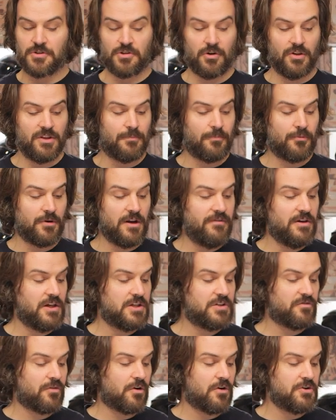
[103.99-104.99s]
So on the
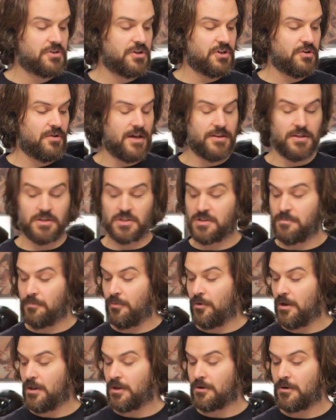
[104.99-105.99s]
previous version, you had this
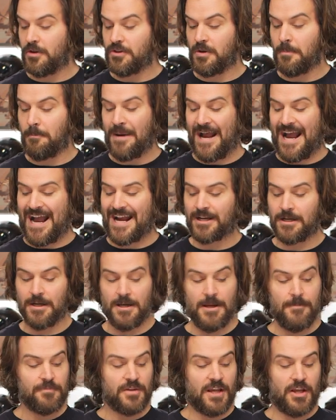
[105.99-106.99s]
spoiler on the back
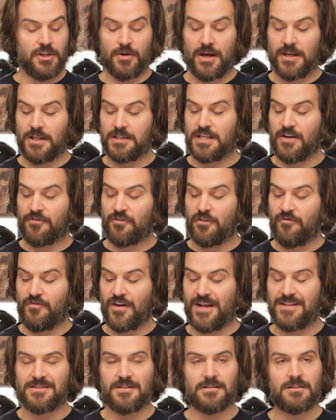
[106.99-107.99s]
and you had a different
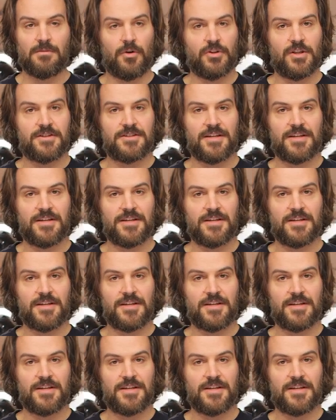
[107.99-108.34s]
vent system on the